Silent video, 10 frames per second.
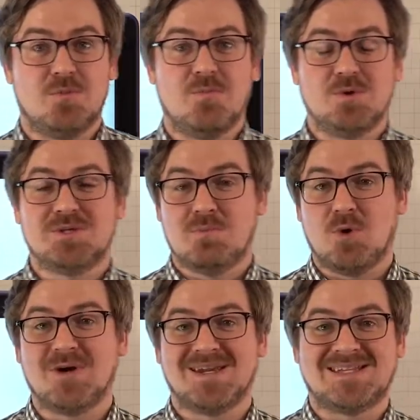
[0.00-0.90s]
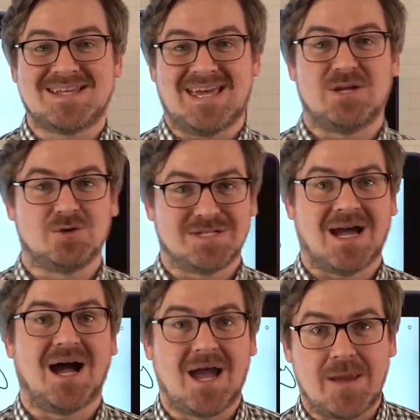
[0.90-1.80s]
most importantly, take your
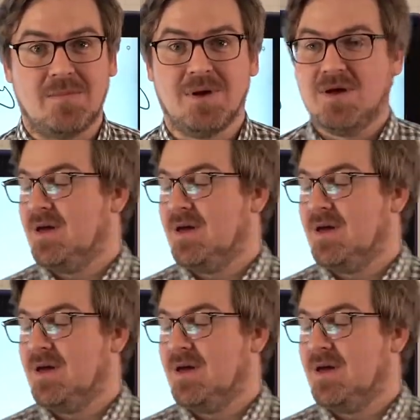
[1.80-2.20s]
time,